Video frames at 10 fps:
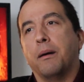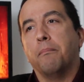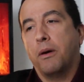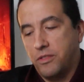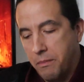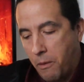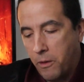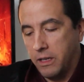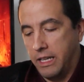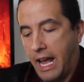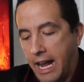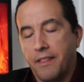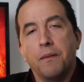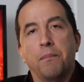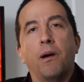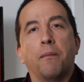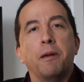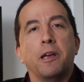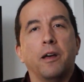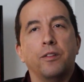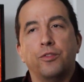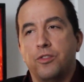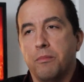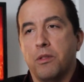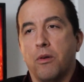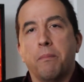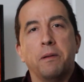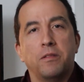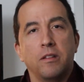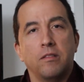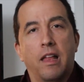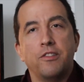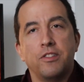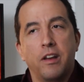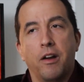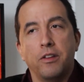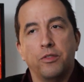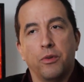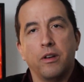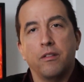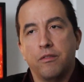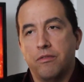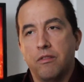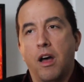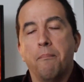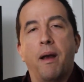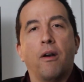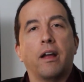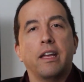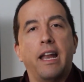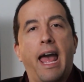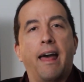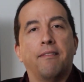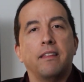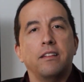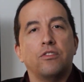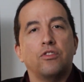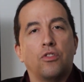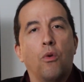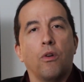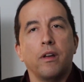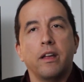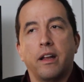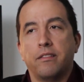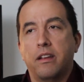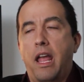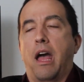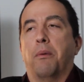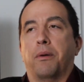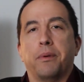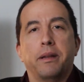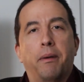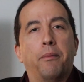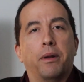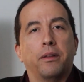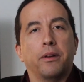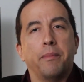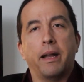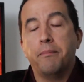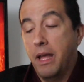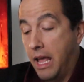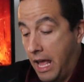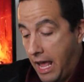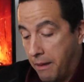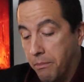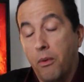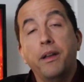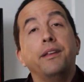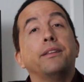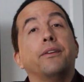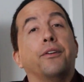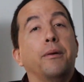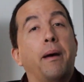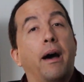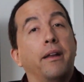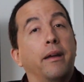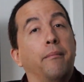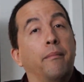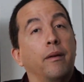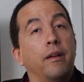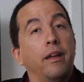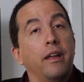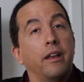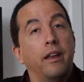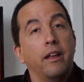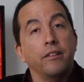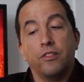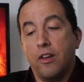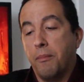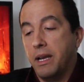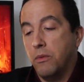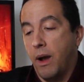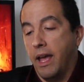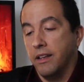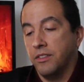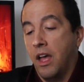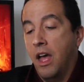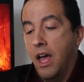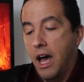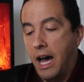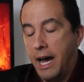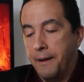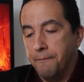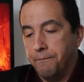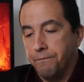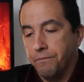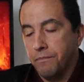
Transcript: most importantly, I got the book because Jim Thorpe is this legendary sort of American athlete story. And I said, yeah, I want to read it. I want to learn about him. And boy, do you learn about him in so many ways. I